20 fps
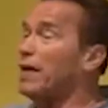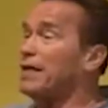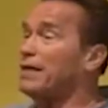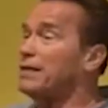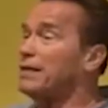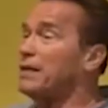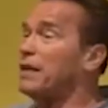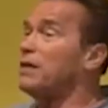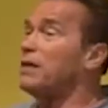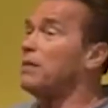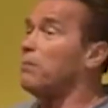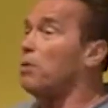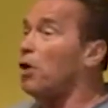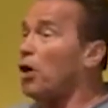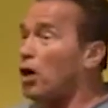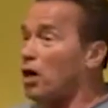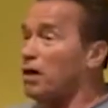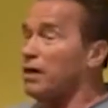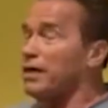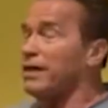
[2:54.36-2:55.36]
rather than the
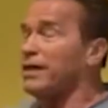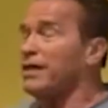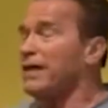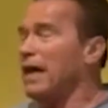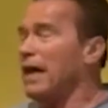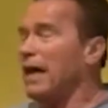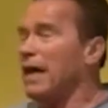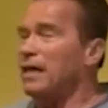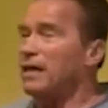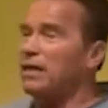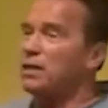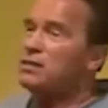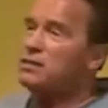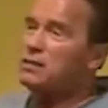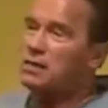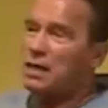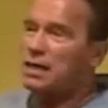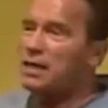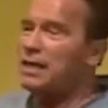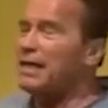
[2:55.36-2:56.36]
party and get
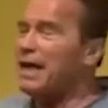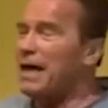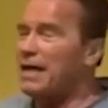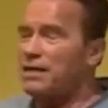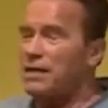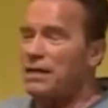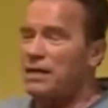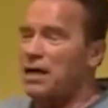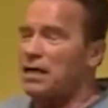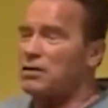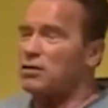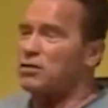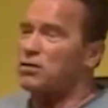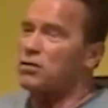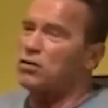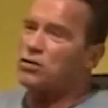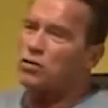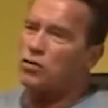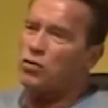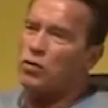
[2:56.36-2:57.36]
stuck in
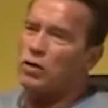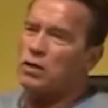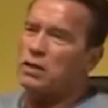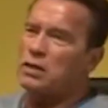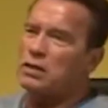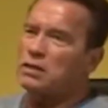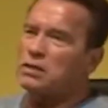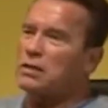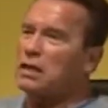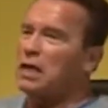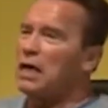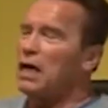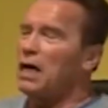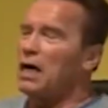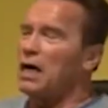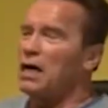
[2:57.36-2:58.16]
ideological corners,